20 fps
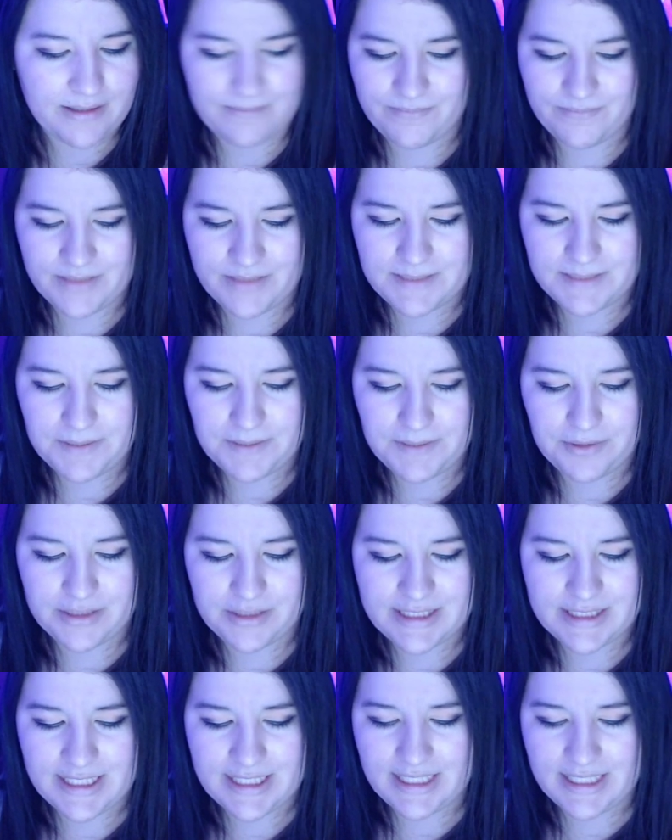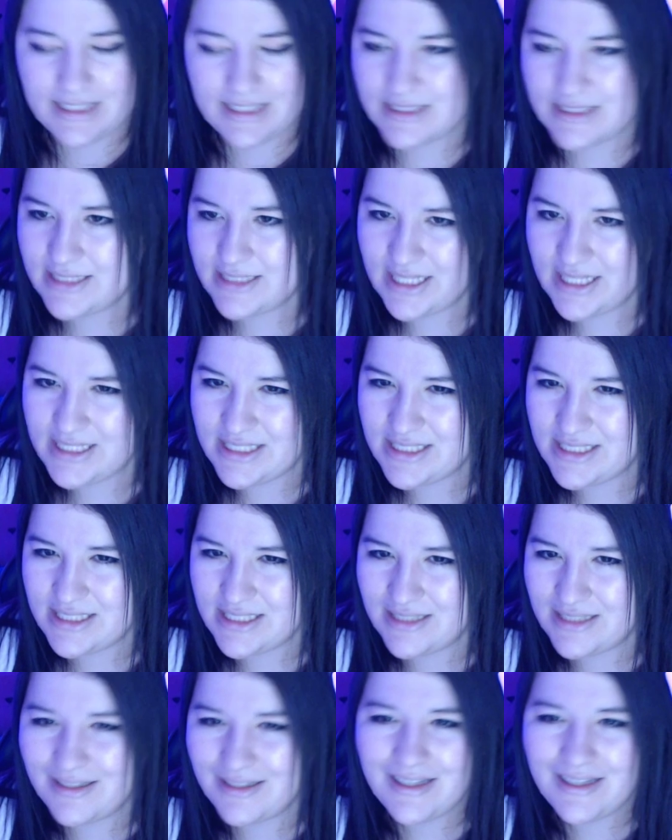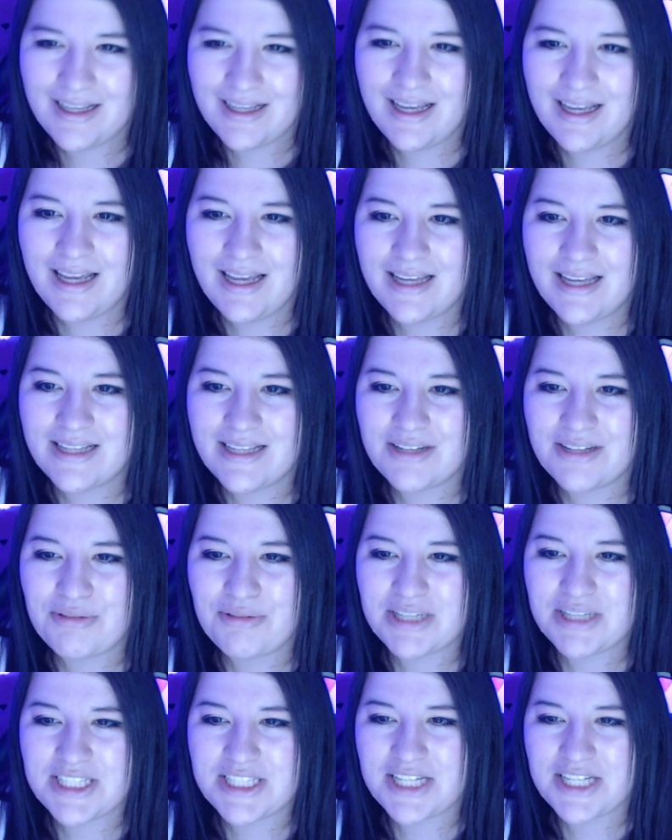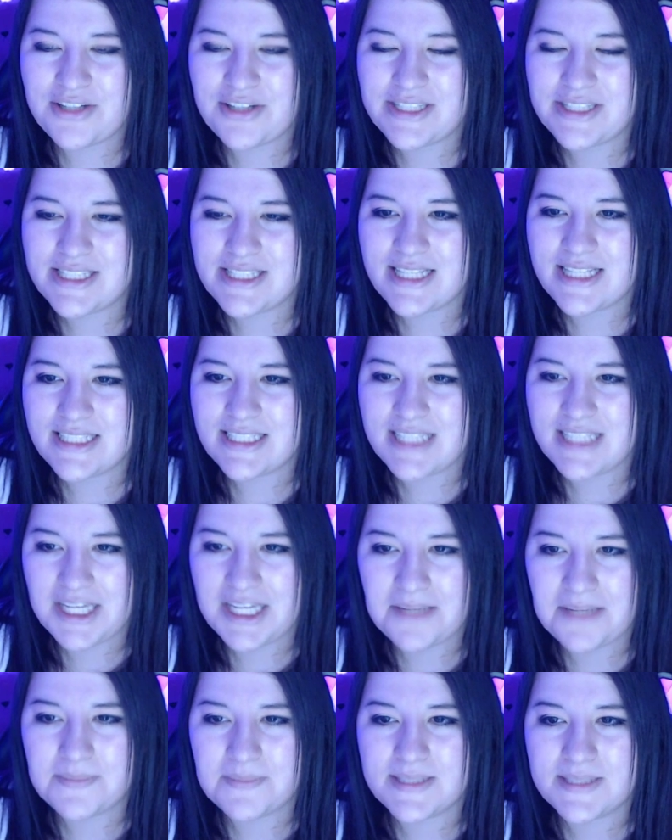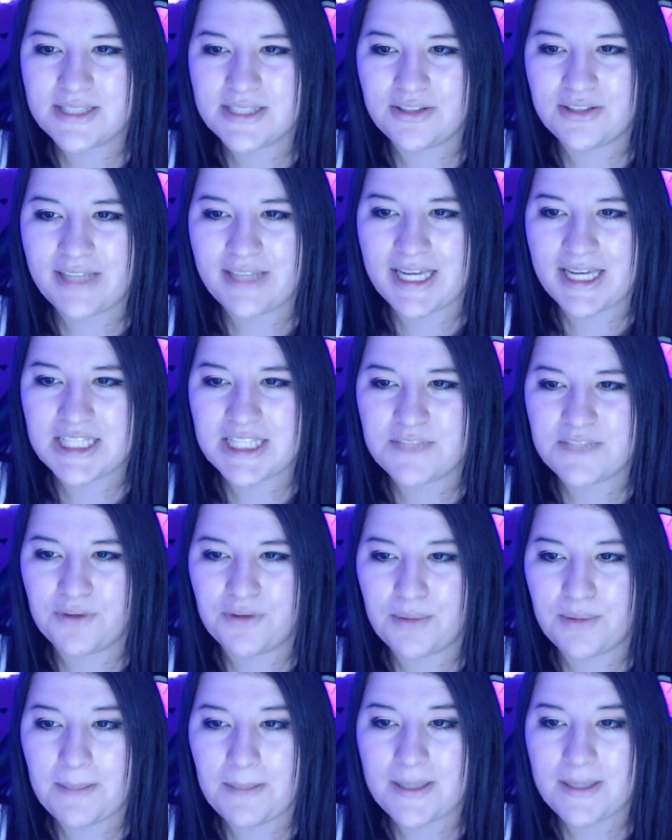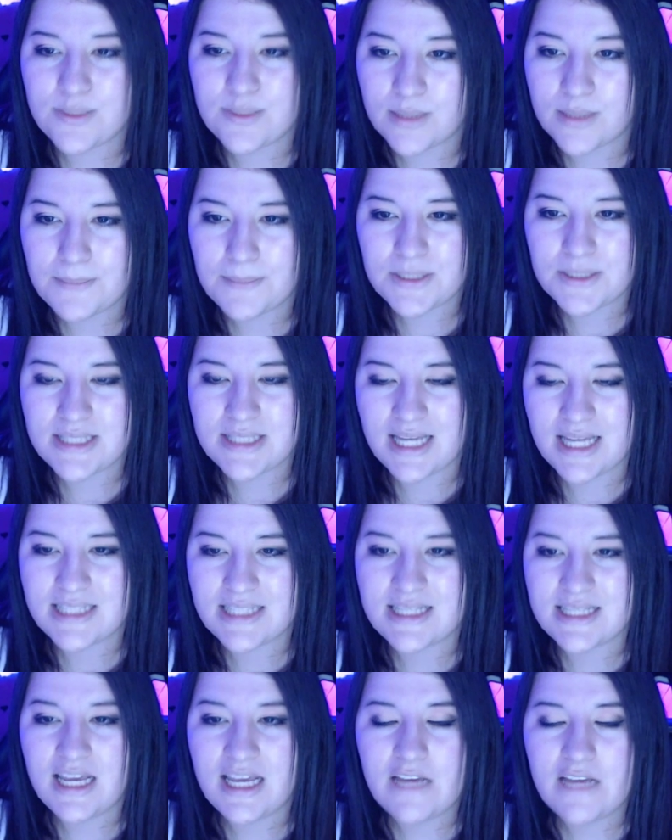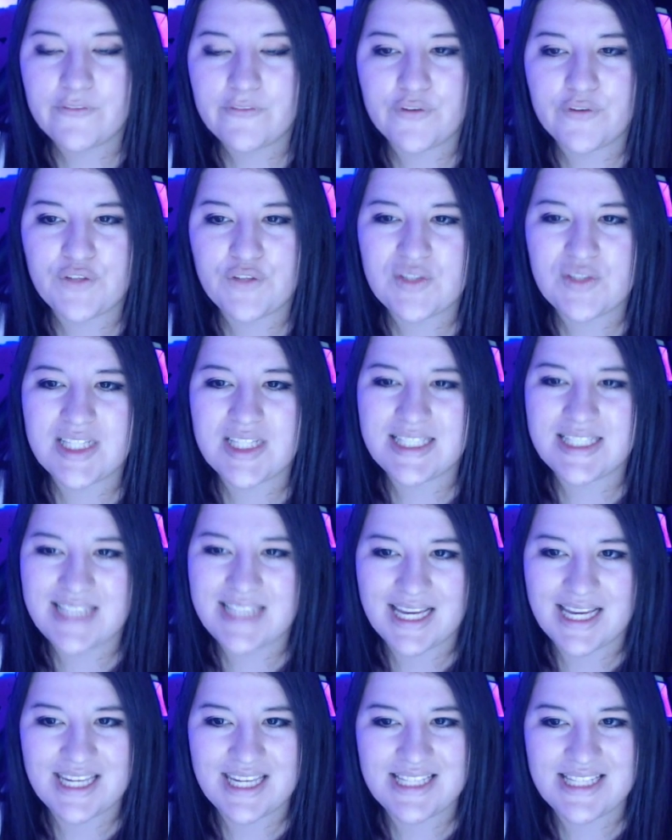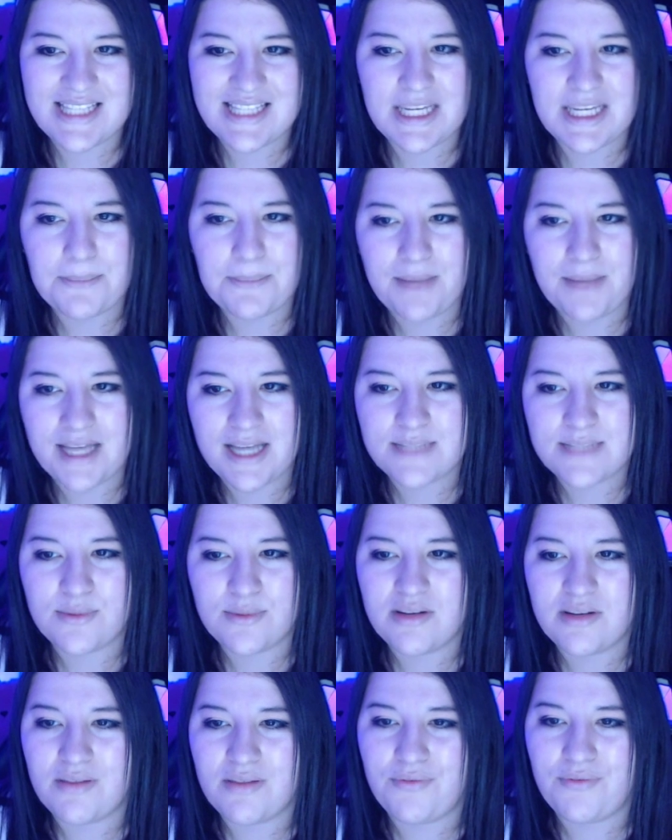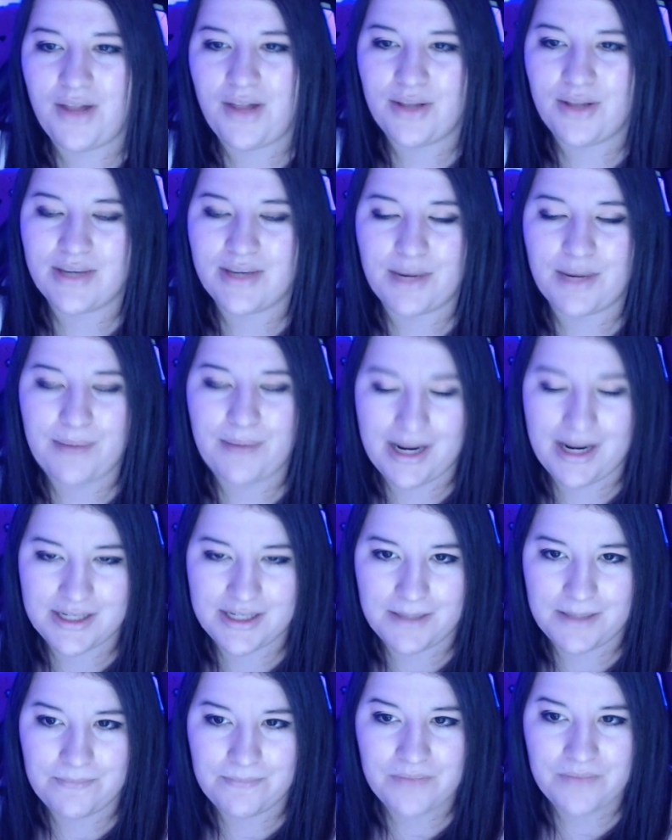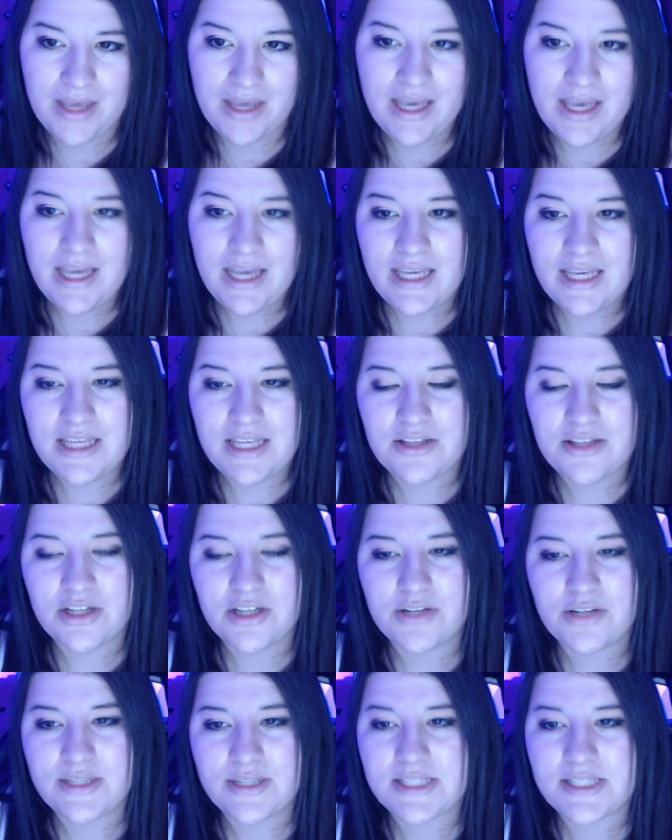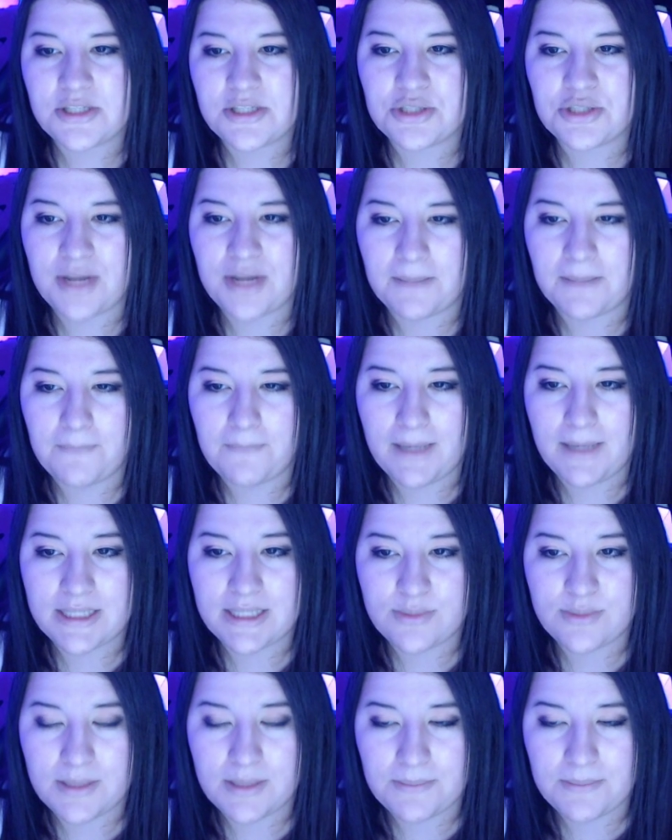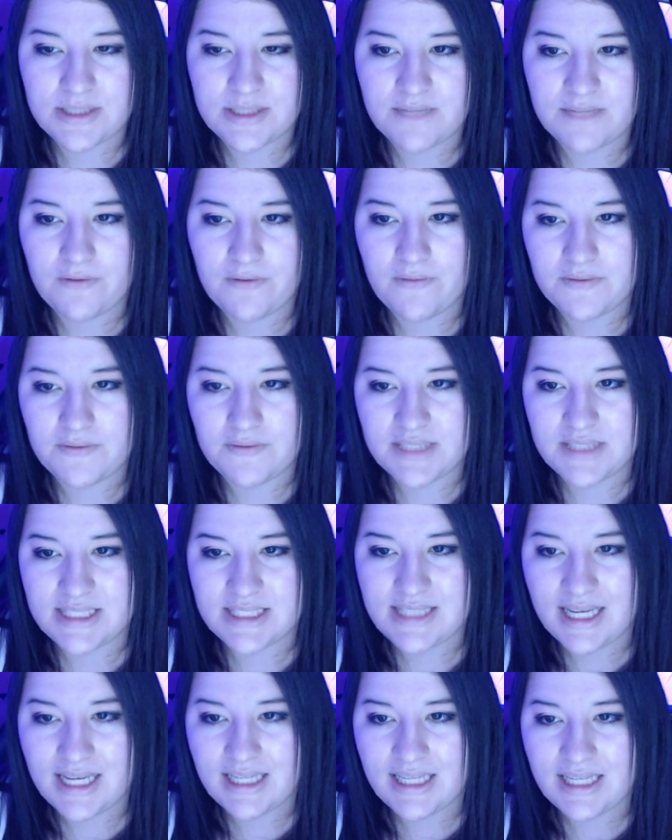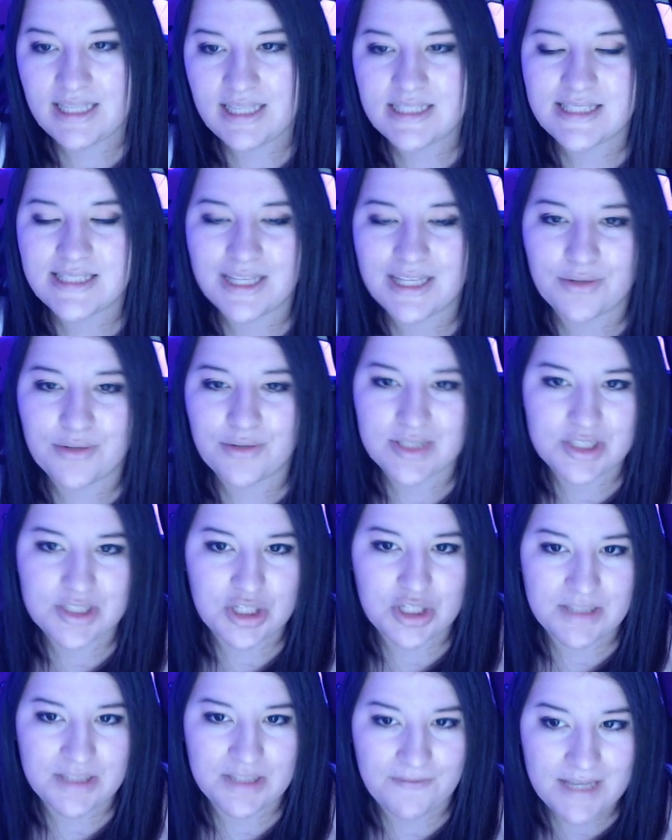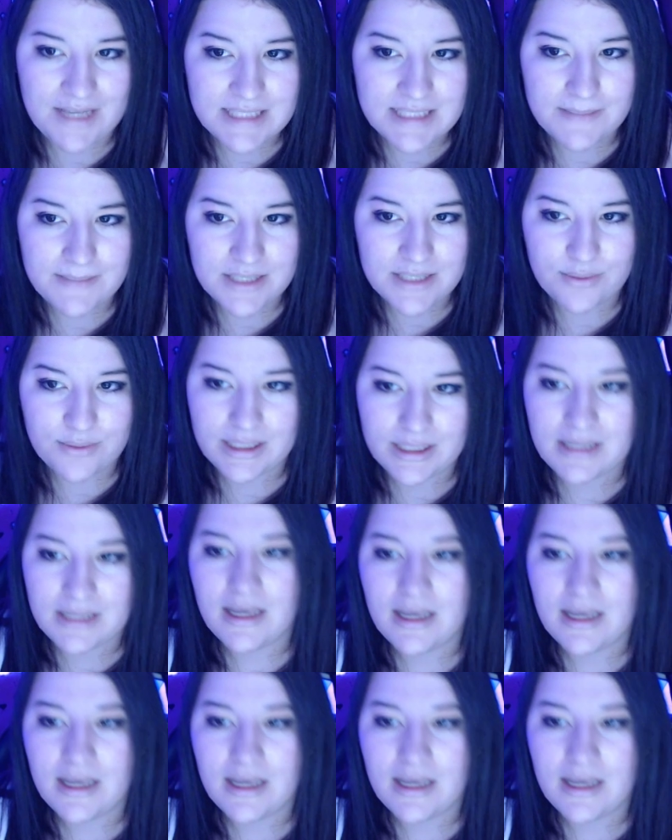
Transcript: Inspiriting Scent, which increases the team skill gauge fill rate by 20% for 15 seconds and applies one of the following at random. Either increases their strength by 20% for 15 seconds, increases their defense by 20%